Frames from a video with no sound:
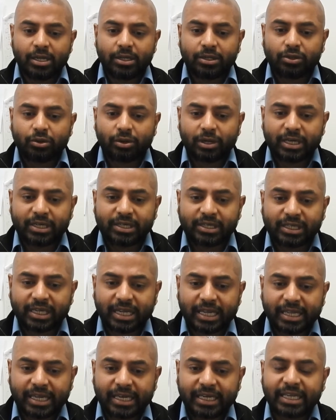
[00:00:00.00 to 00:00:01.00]
So let's
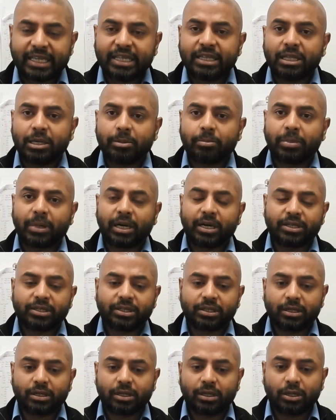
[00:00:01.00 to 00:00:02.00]
say that in the
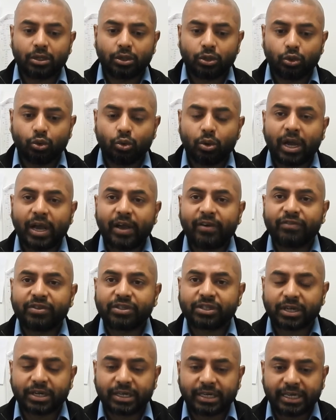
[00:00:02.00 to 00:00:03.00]
past you have
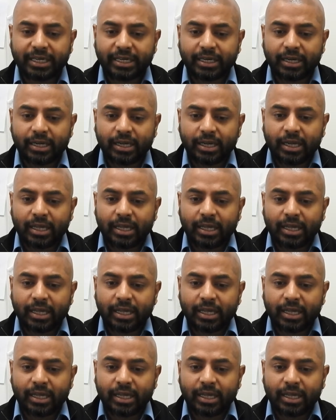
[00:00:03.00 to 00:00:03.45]
studied